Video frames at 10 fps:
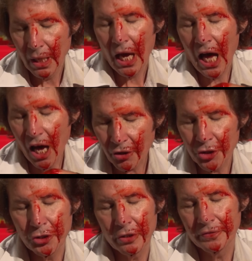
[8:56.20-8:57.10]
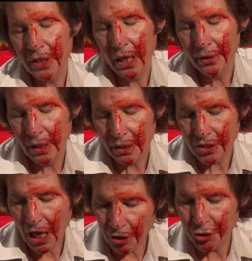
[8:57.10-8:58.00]
How could you have done this?
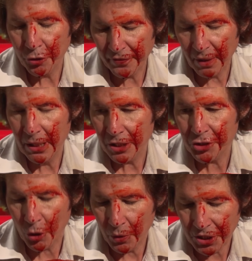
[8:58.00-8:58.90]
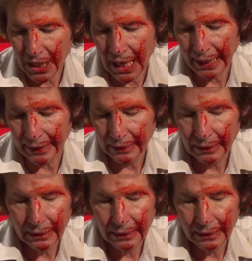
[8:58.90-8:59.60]
How could you have committed suicide?